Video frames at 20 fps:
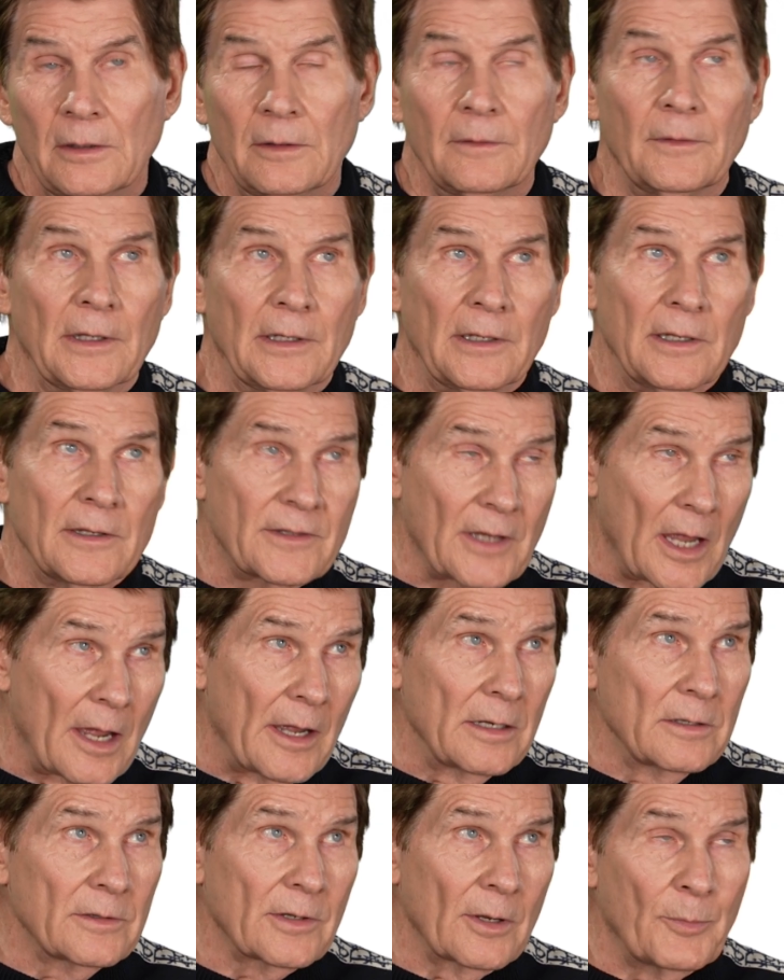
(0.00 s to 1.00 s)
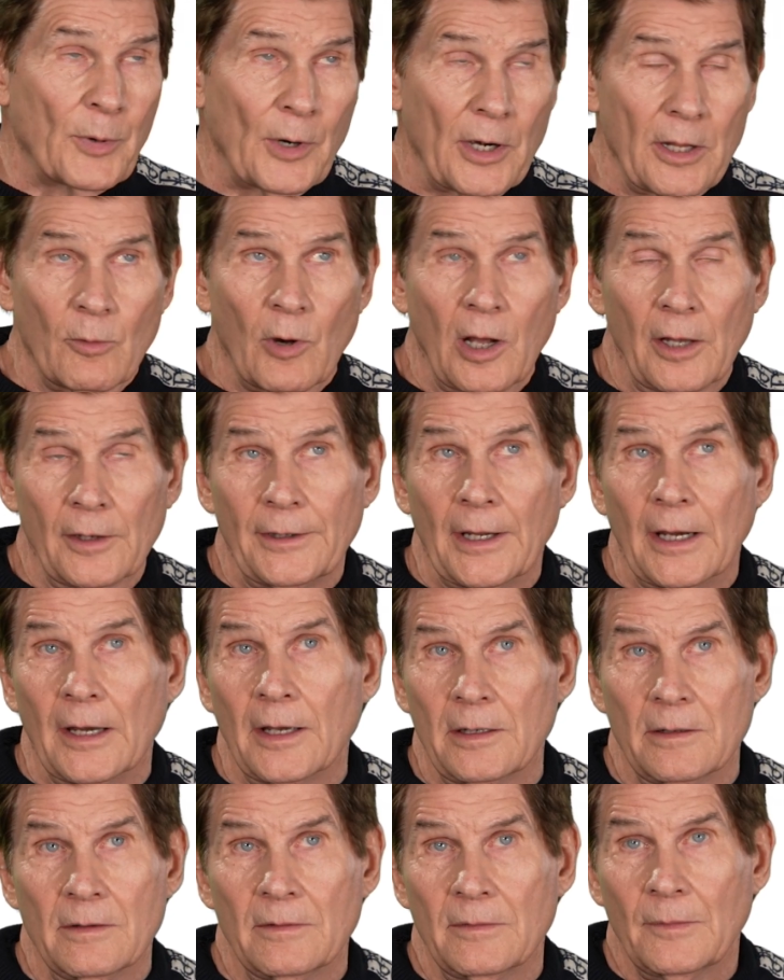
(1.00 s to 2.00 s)
The designs are pretty well
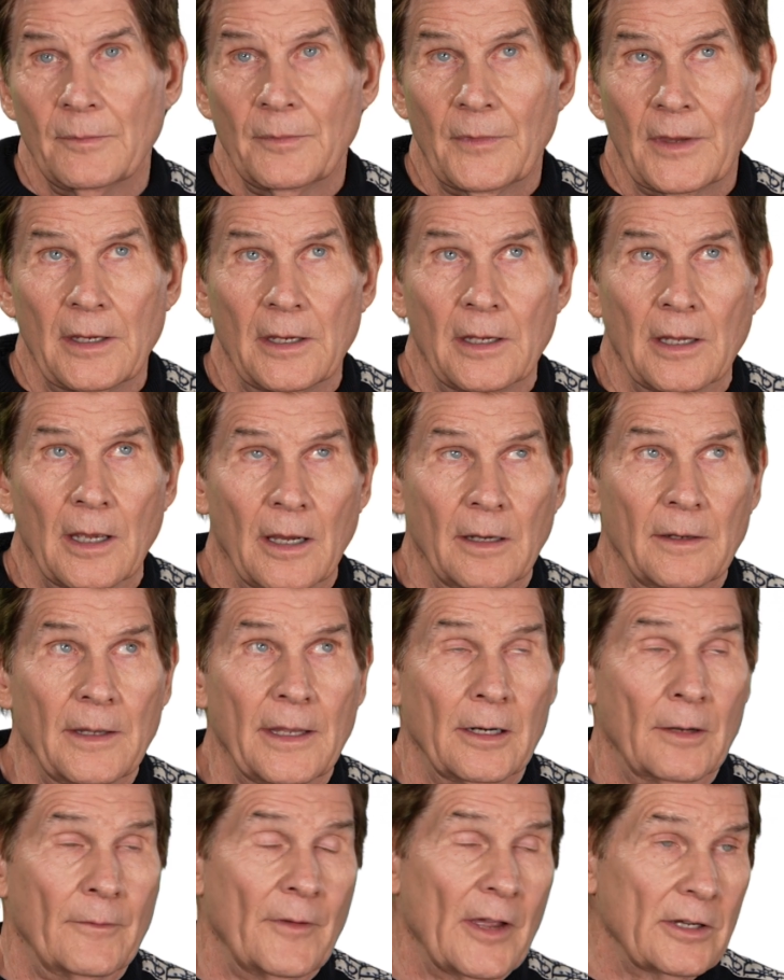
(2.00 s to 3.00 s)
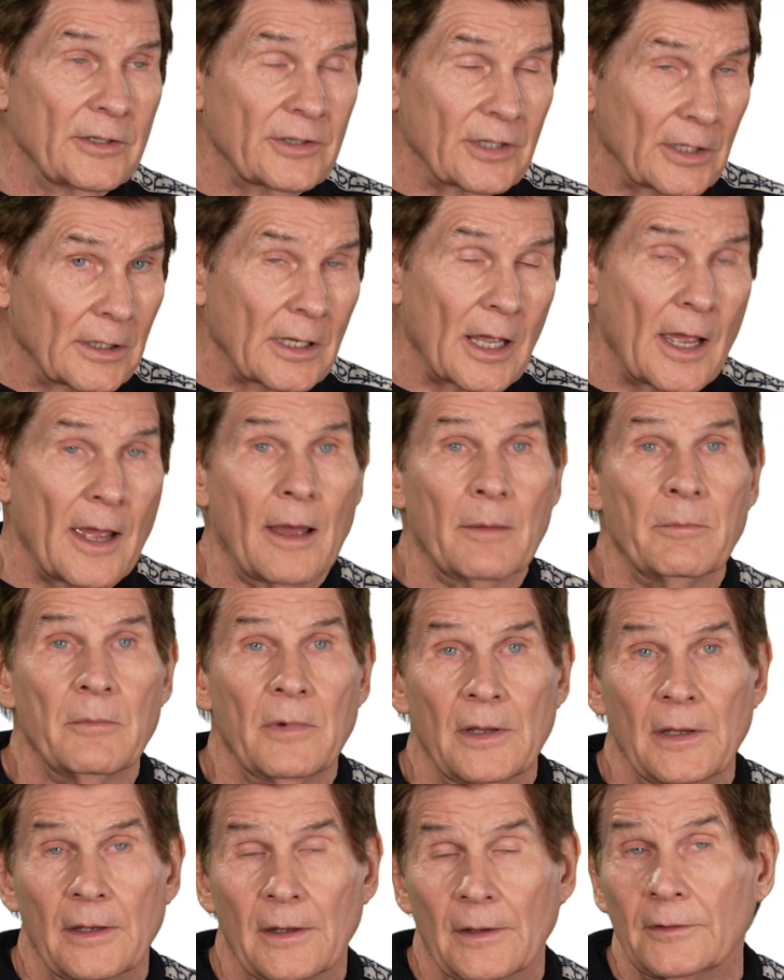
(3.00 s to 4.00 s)
done. The uh, innovation lab
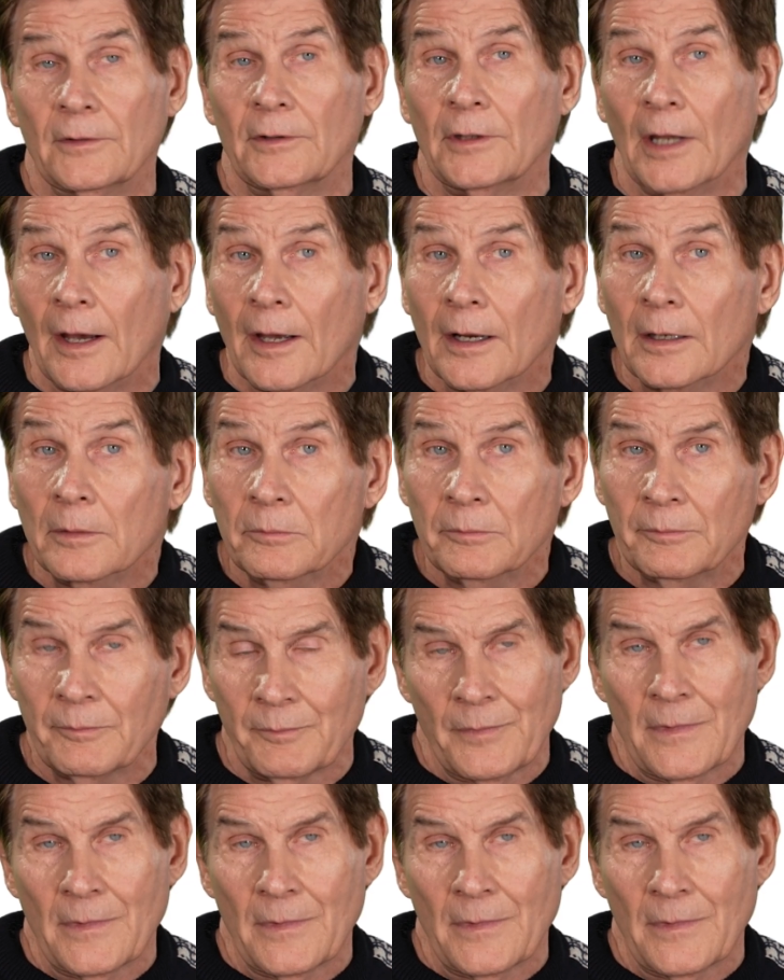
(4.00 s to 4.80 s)
is done.